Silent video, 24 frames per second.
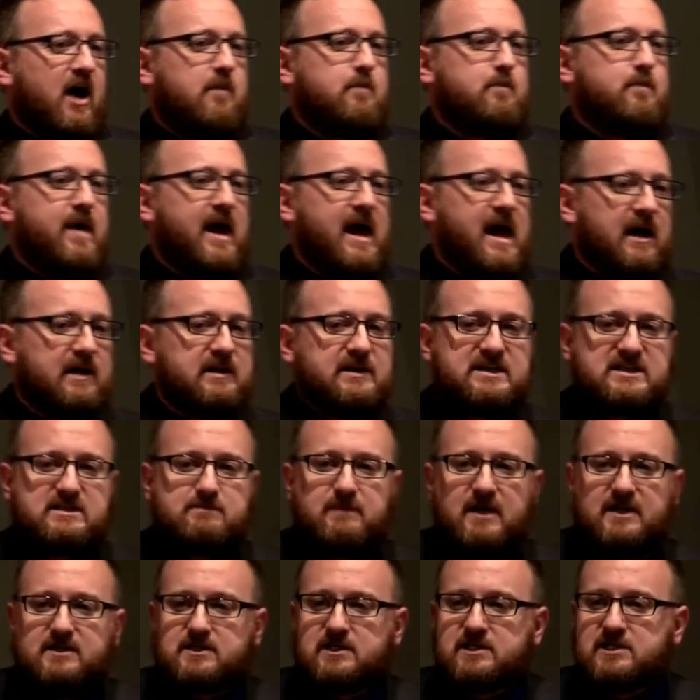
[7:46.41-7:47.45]
unpack
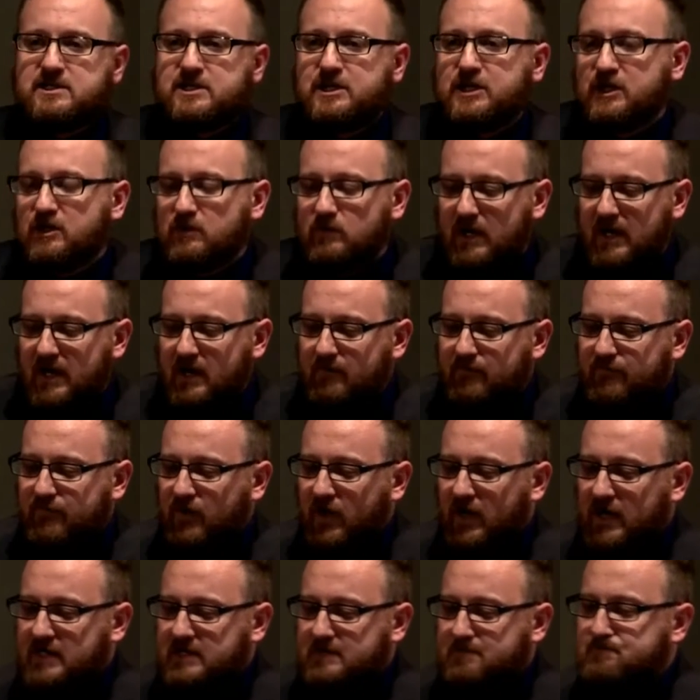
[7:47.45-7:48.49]
this message here right up
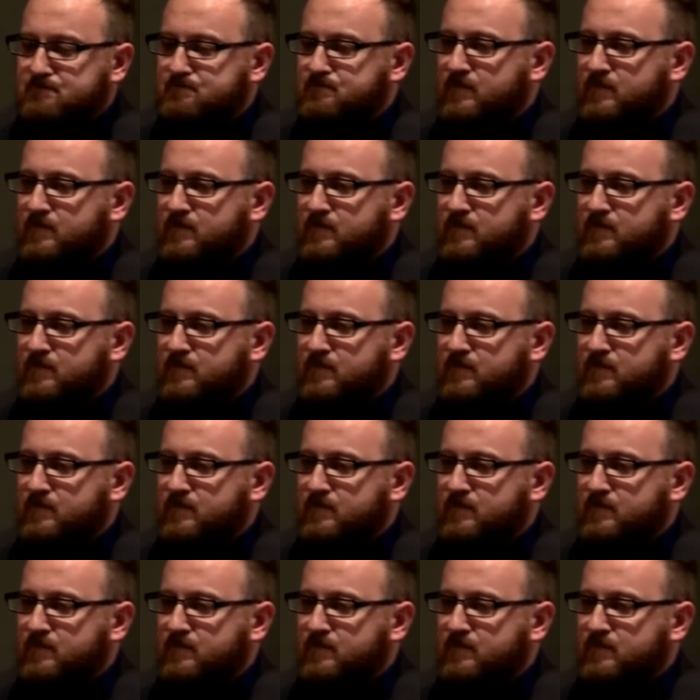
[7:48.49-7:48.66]
front.